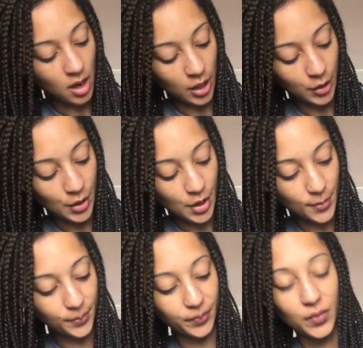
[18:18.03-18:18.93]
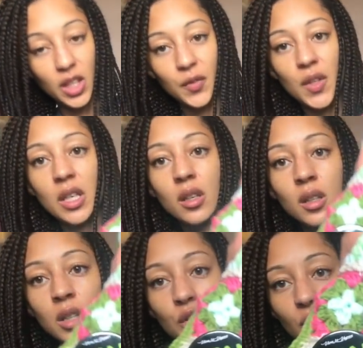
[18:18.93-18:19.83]
I got
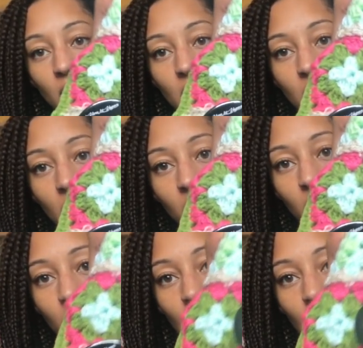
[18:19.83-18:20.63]
Vegan in Training